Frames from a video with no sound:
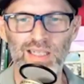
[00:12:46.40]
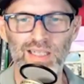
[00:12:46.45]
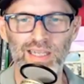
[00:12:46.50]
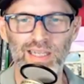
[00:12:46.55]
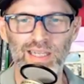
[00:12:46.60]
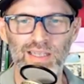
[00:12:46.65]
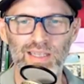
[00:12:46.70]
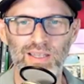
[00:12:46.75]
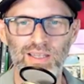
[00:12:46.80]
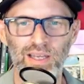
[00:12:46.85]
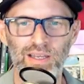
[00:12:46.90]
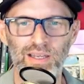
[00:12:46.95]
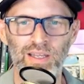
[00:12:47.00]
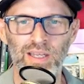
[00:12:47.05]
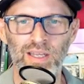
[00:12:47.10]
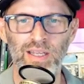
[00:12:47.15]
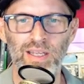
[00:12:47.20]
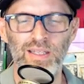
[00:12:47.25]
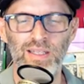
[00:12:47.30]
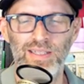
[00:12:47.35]
like the
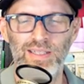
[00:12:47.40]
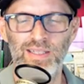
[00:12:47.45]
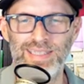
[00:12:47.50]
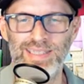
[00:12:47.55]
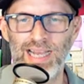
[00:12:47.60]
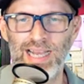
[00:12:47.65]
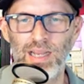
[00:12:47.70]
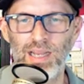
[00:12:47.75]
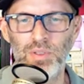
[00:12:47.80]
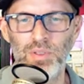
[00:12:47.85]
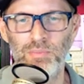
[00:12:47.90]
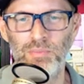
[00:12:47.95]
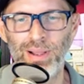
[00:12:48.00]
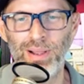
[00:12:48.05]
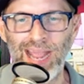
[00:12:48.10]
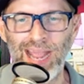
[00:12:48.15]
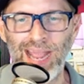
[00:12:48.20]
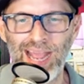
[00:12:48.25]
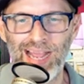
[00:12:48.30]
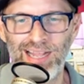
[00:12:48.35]
the diamond
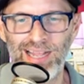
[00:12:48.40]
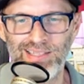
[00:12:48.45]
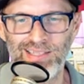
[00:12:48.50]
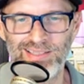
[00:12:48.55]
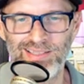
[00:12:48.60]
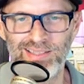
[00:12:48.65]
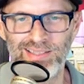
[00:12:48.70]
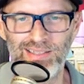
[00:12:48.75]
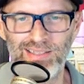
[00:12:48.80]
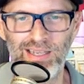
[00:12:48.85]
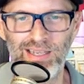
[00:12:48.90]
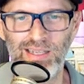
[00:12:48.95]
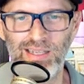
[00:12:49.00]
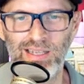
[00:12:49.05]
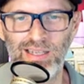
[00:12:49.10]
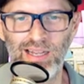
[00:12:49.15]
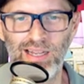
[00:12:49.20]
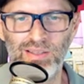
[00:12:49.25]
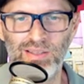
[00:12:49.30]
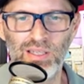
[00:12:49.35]
pads and the
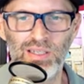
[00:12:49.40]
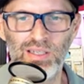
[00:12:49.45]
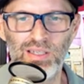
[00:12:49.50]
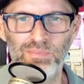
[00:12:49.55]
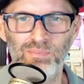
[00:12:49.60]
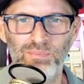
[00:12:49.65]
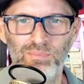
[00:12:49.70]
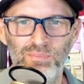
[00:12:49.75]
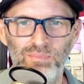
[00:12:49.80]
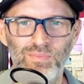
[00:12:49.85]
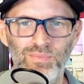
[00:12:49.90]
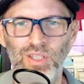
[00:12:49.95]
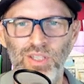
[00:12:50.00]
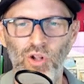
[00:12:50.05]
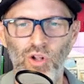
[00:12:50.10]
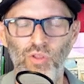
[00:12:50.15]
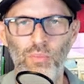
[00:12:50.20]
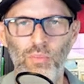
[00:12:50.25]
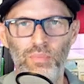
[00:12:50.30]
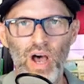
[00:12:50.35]
and the yeah. you
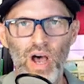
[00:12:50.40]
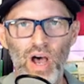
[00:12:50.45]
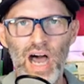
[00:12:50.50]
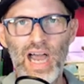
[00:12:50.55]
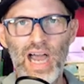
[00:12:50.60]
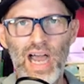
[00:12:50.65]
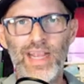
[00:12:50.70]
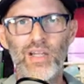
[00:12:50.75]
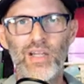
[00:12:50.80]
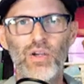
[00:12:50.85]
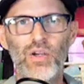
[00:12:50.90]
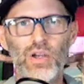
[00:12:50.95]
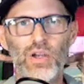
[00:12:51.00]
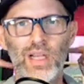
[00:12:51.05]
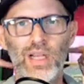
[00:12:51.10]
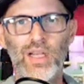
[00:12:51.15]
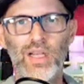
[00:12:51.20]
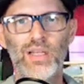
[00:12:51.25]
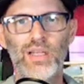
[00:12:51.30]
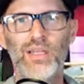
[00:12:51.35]
know the the higher
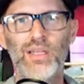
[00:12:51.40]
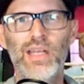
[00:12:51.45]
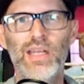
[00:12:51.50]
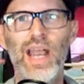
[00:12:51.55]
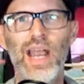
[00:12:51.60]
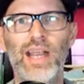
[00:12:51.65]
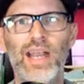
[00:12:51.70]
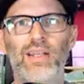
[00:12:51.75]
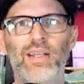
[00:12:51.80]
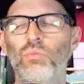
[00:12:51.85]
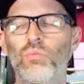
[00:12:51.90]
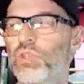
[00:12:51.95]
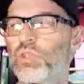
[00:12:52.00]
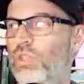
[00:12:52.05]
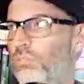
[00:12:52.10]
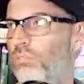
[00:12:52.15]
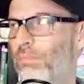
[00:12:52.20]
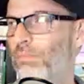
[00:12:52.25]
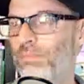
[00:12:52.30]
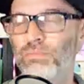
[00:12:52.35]
neck,
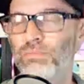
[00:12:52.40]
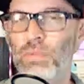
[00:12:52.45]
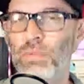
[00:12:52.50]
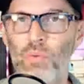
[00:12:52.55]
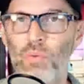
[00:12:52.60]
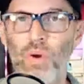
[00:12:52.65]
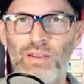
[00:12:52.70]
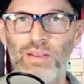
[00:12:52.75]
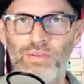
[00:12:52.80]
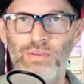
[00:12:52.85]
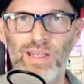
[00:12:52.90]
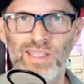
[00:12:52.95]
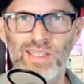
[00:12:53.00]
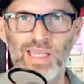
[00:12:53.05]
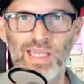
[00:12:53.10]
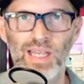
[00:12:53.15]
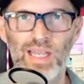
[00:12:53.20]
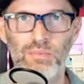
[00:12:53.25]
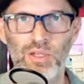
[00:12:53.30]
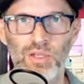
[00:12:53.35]
which my wife has a
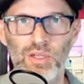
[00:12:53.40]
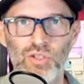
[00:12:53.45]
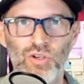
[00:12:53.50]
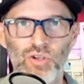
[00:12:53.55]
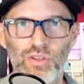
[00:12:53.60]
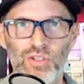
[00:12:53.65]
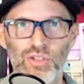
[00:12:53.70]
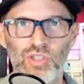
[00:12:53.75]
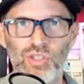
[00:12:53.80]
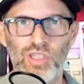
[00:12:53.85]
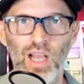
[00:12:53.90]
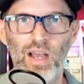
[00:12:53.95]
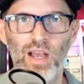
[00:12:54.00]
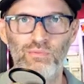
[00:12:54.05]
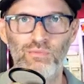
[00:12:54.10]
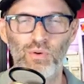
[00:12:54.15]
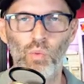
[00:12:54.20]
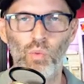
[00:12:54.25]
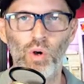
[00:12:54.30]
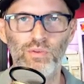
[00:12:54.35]
gaming chair that she got
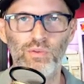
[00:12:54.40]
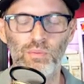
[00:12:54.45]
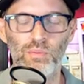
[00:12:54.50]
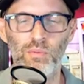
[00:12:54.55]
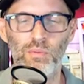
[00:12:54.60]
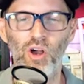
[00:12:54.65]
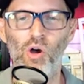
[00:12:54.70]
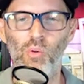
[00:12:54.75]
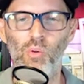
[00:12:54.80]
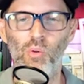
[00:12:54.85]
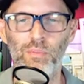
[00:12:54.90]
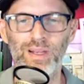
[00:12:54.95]
for work from home.